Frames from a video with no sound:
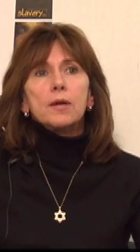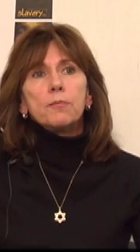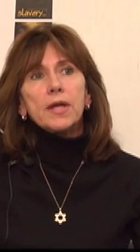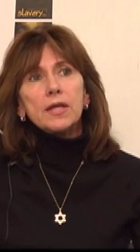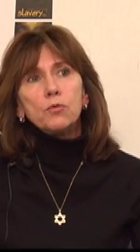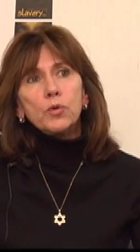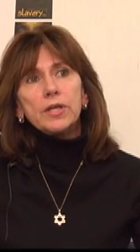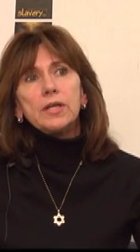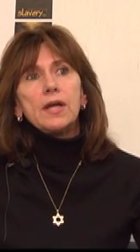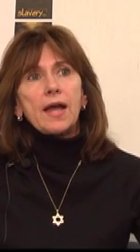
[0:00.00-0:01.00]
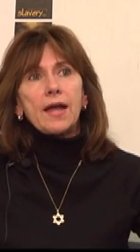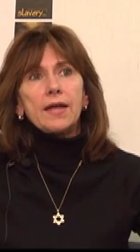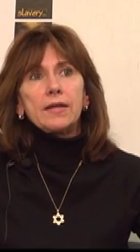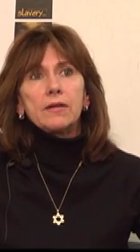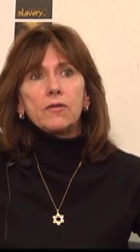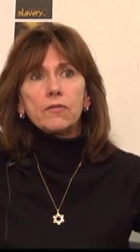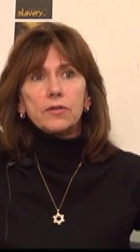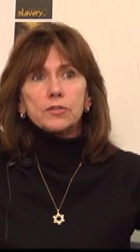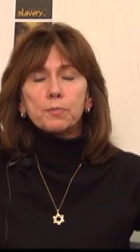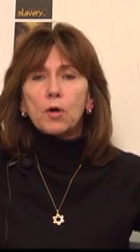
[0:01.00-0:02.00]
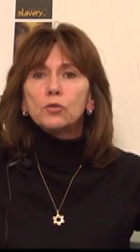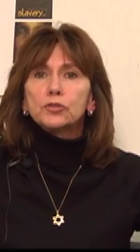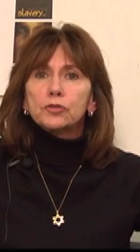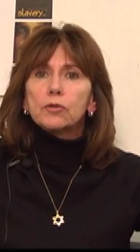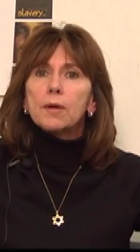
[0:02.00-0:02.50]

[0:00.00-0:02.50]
May we hang this poster